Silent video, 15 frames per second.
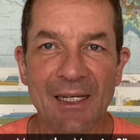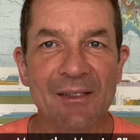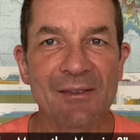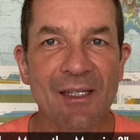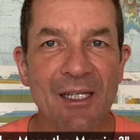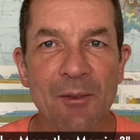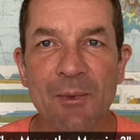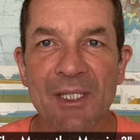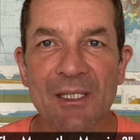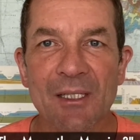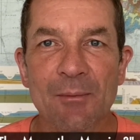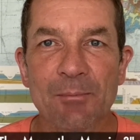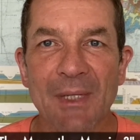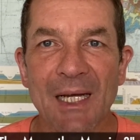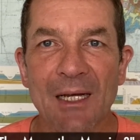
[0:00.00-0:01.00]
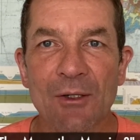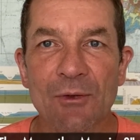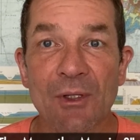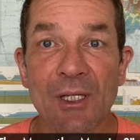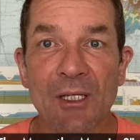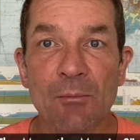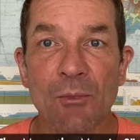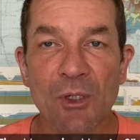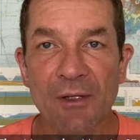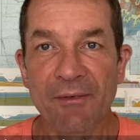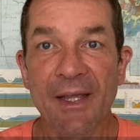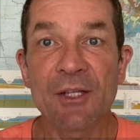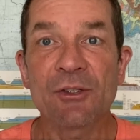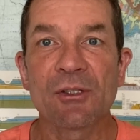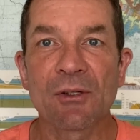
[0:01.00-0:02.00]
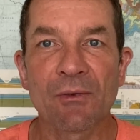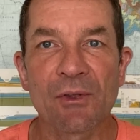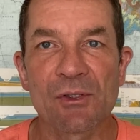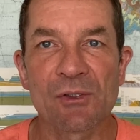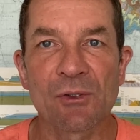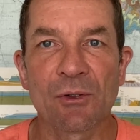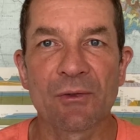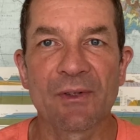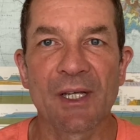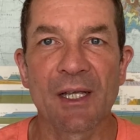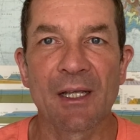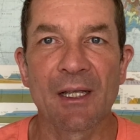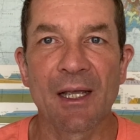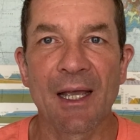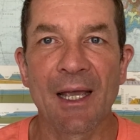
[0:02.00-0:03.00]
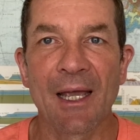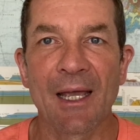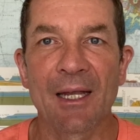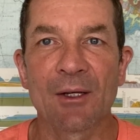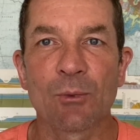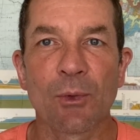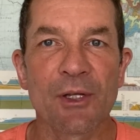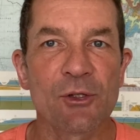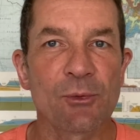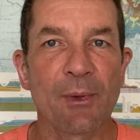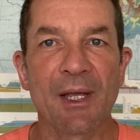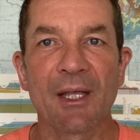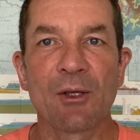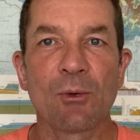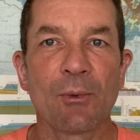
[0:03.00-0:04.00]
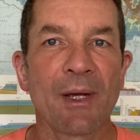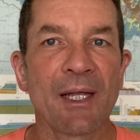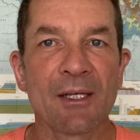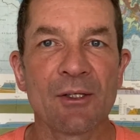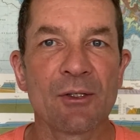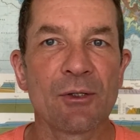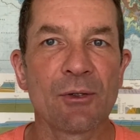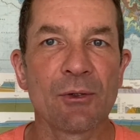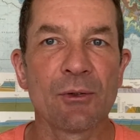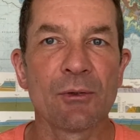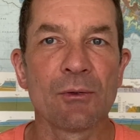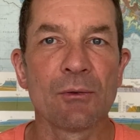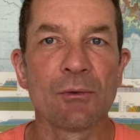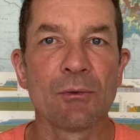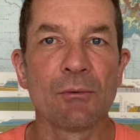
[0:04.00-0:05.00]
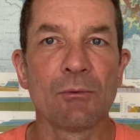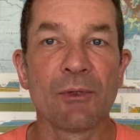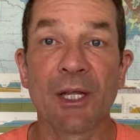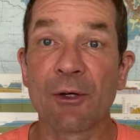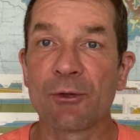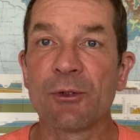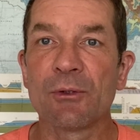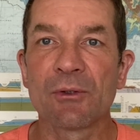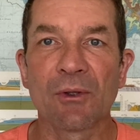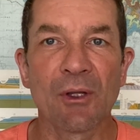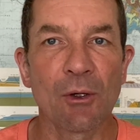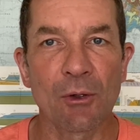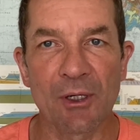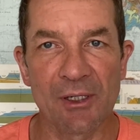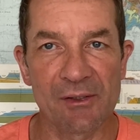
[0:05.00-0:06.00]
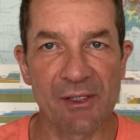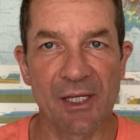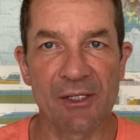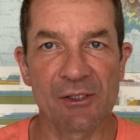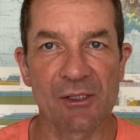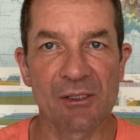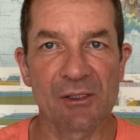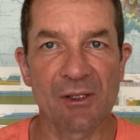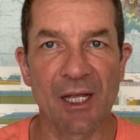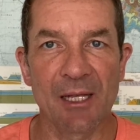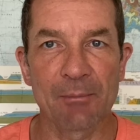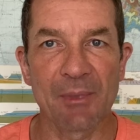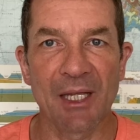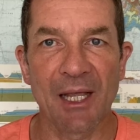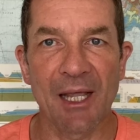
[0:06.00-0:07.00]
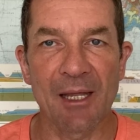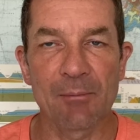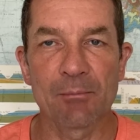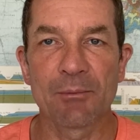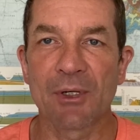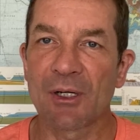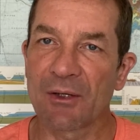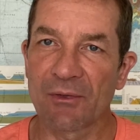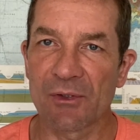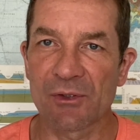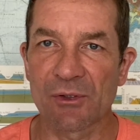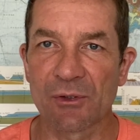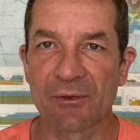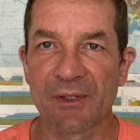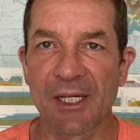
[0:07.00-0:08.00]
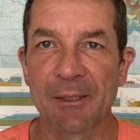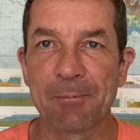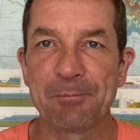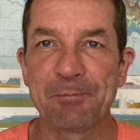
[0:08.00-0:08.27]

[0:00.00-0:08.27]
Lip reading: us a little bit about the motivation of the survey and which way you went to recruit the organizations that became part of the survey.